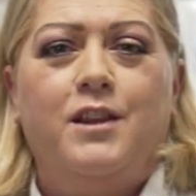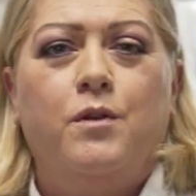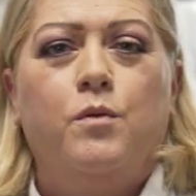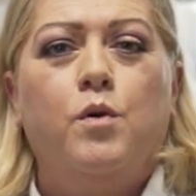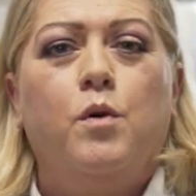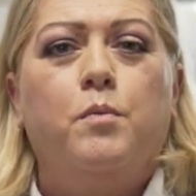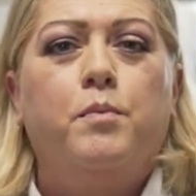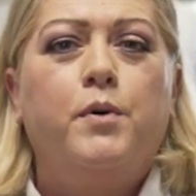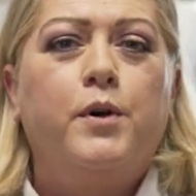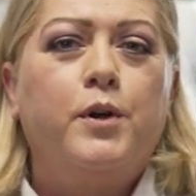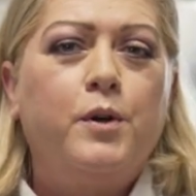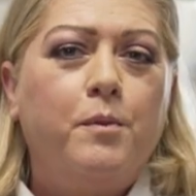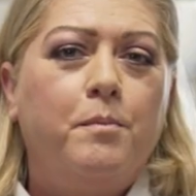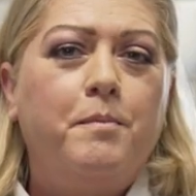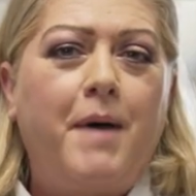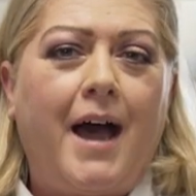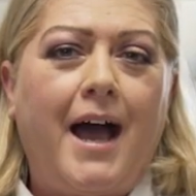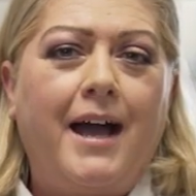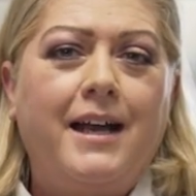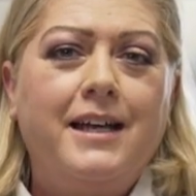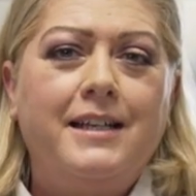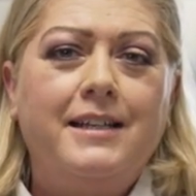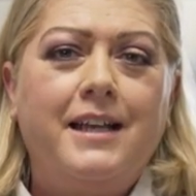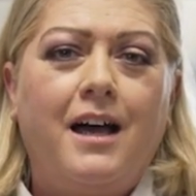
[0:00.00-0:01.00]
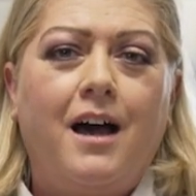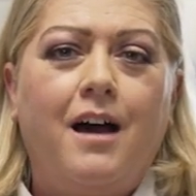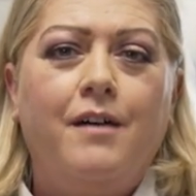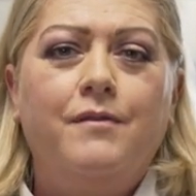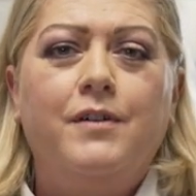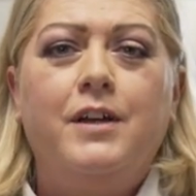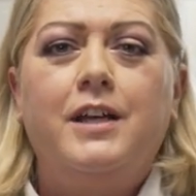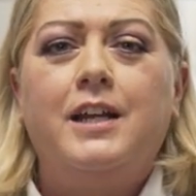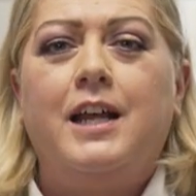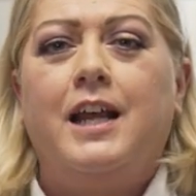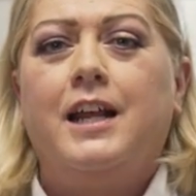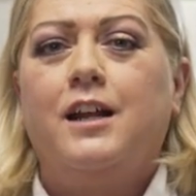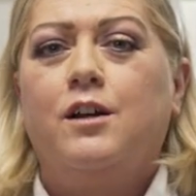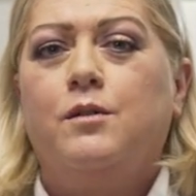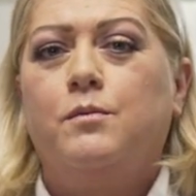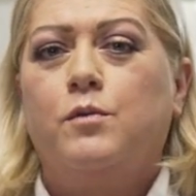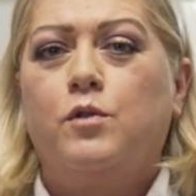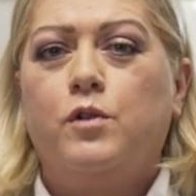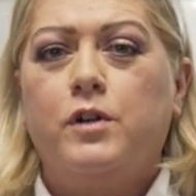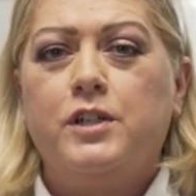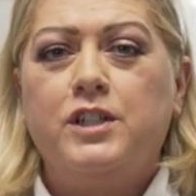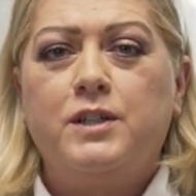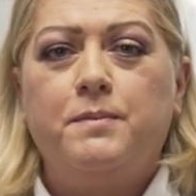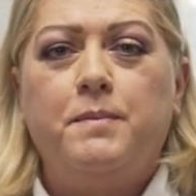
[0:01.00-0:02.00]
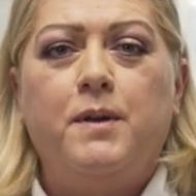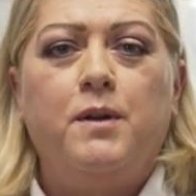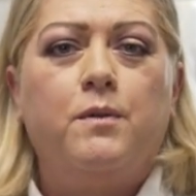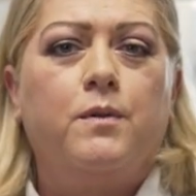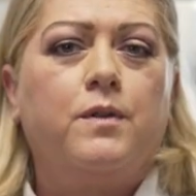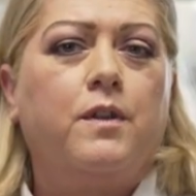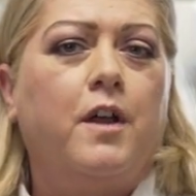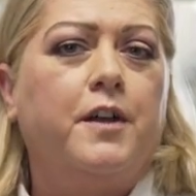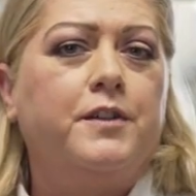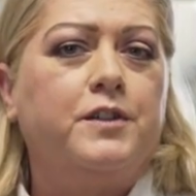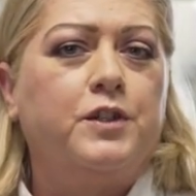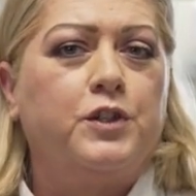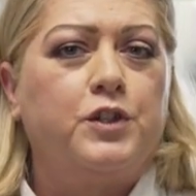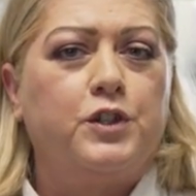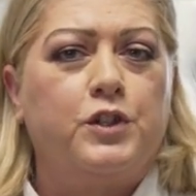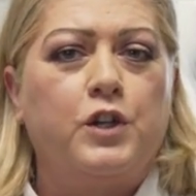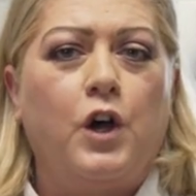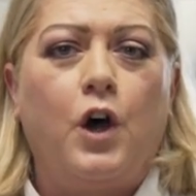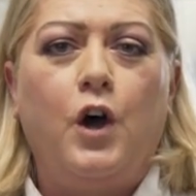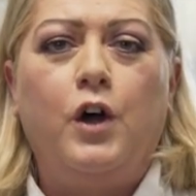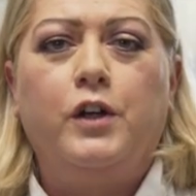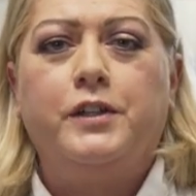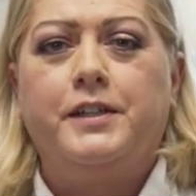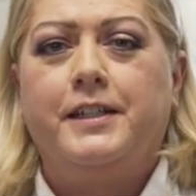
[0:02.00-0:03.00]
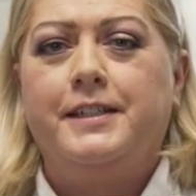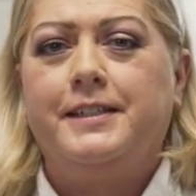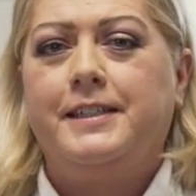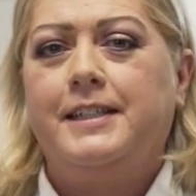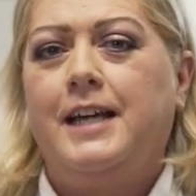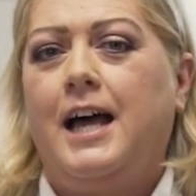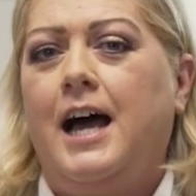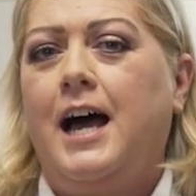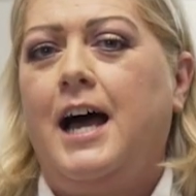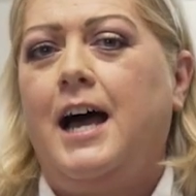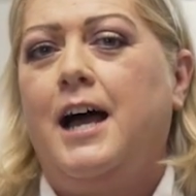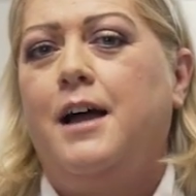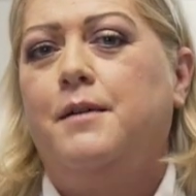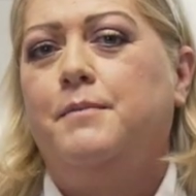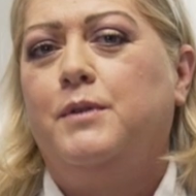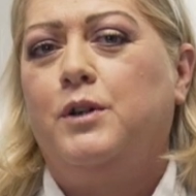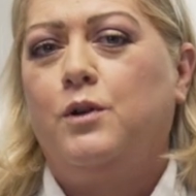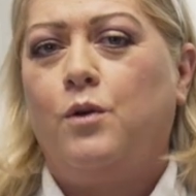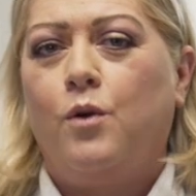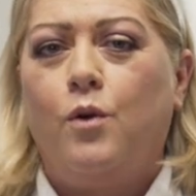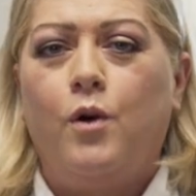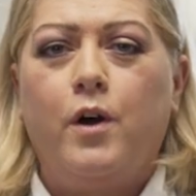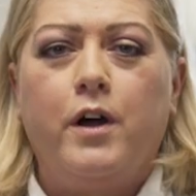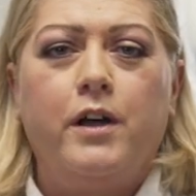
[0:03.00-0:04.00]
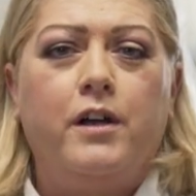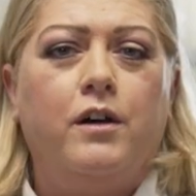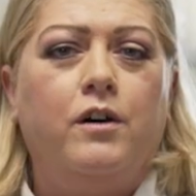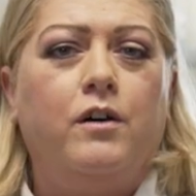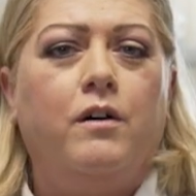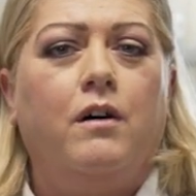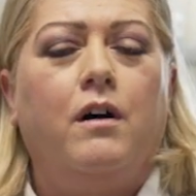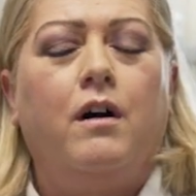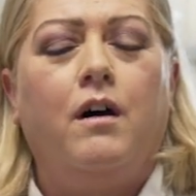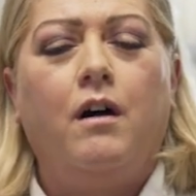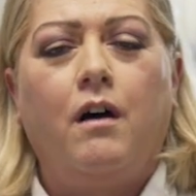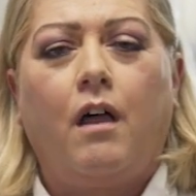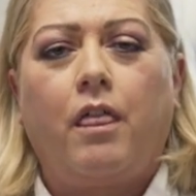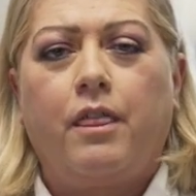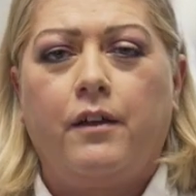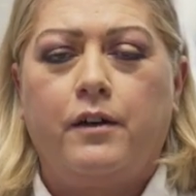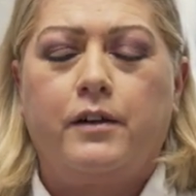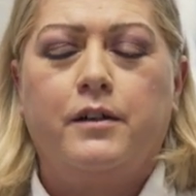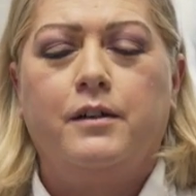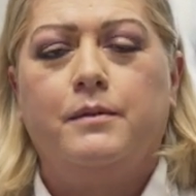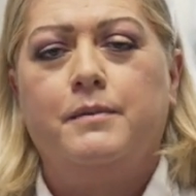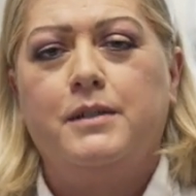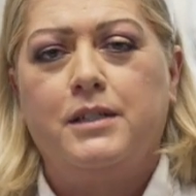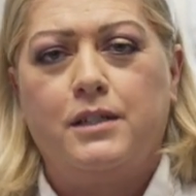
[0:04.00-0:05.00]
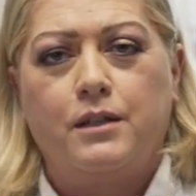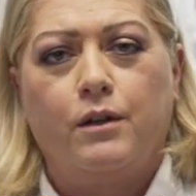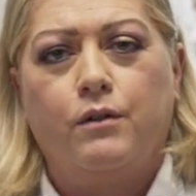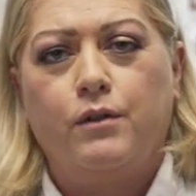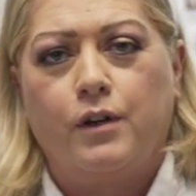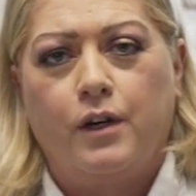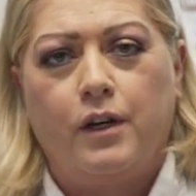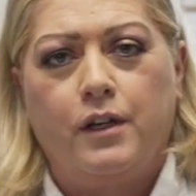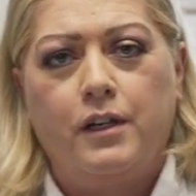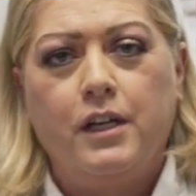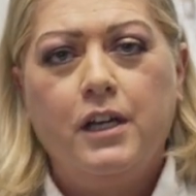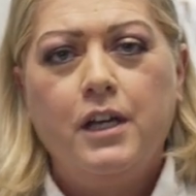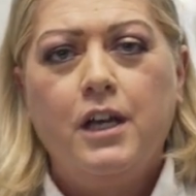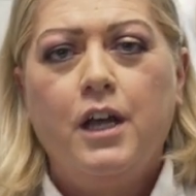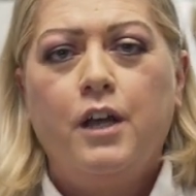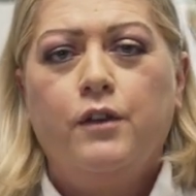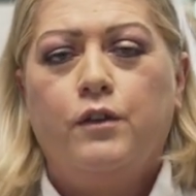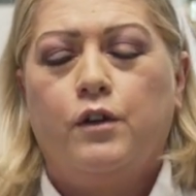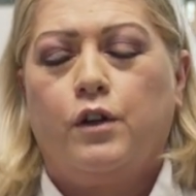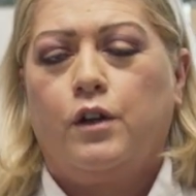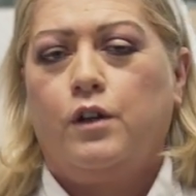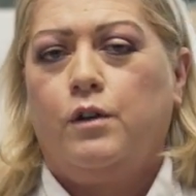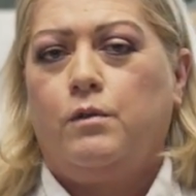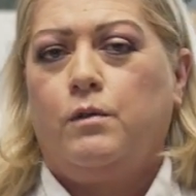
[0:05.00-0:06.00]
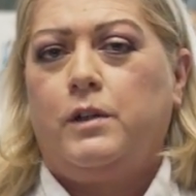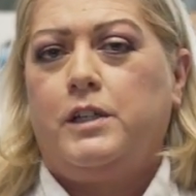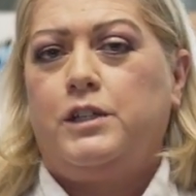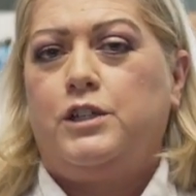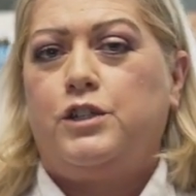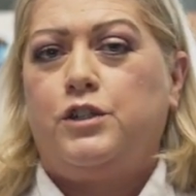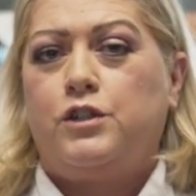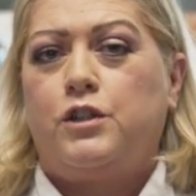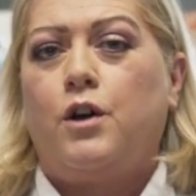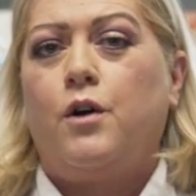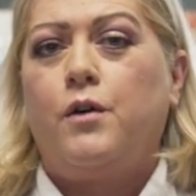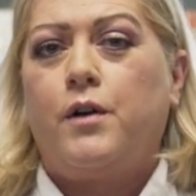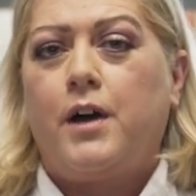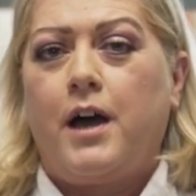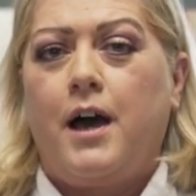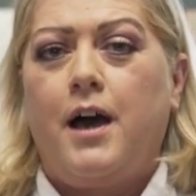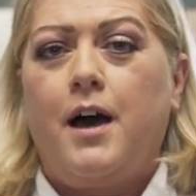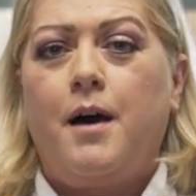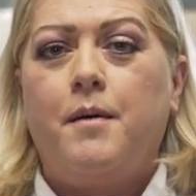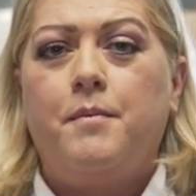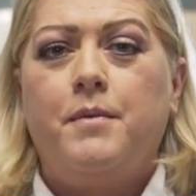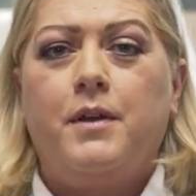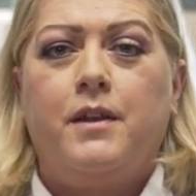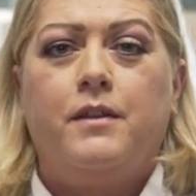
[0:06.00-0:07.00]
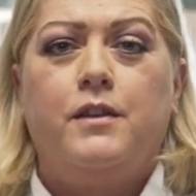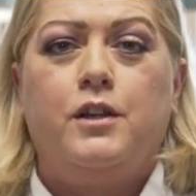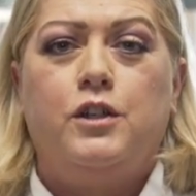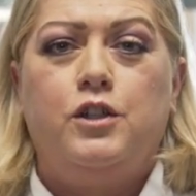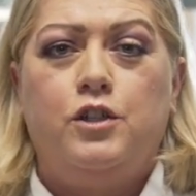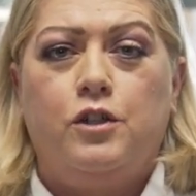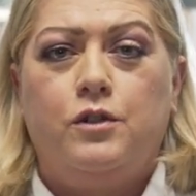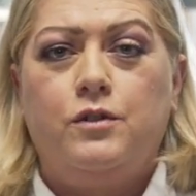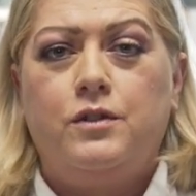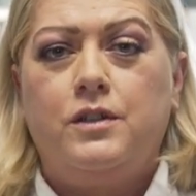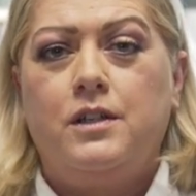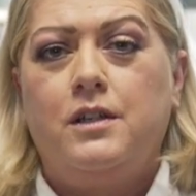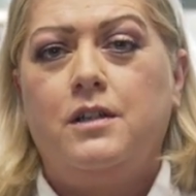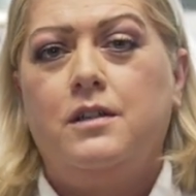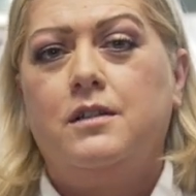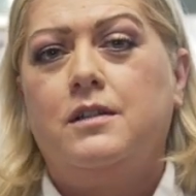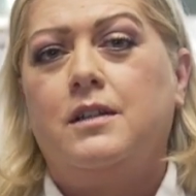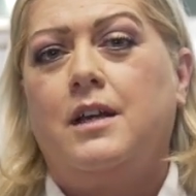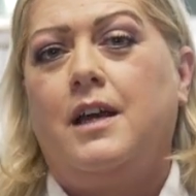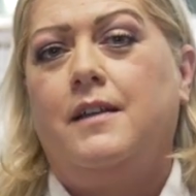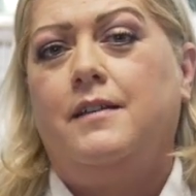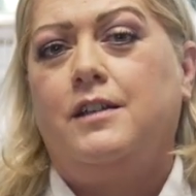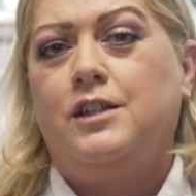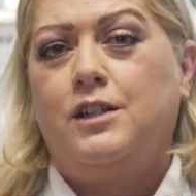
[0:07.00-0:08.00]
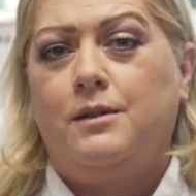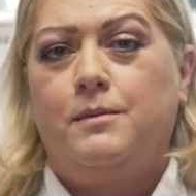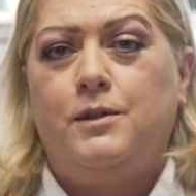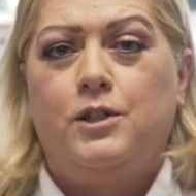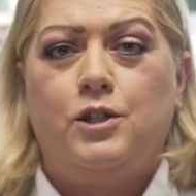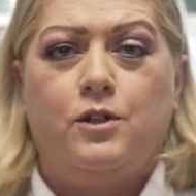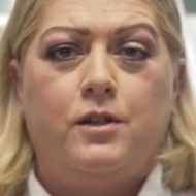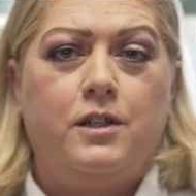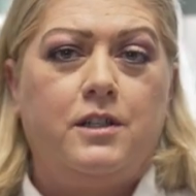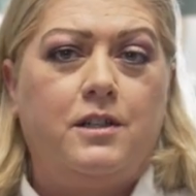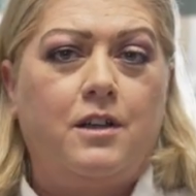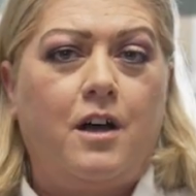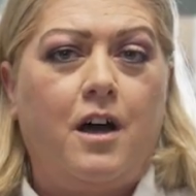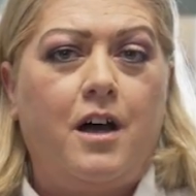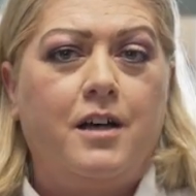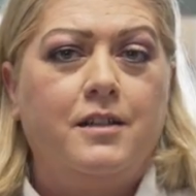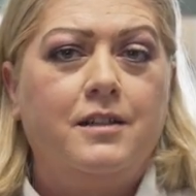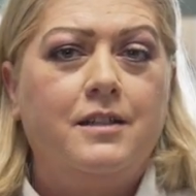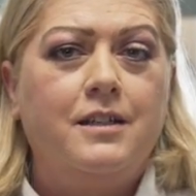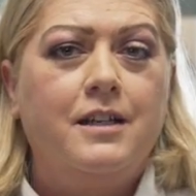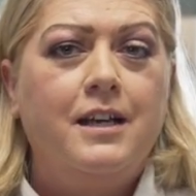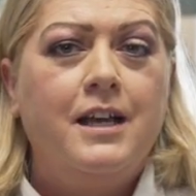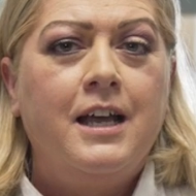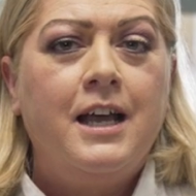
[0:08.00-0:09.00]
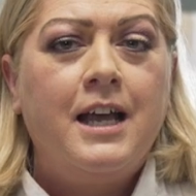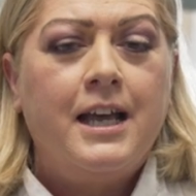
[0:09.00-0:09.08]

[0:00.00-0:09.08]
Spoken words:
then we'll put them back in the oven and get them crispy with lots of salt and thyme and oil. Oh, they're gonna be so good. They're gonna really soak up the juices and the chimichurri sauce.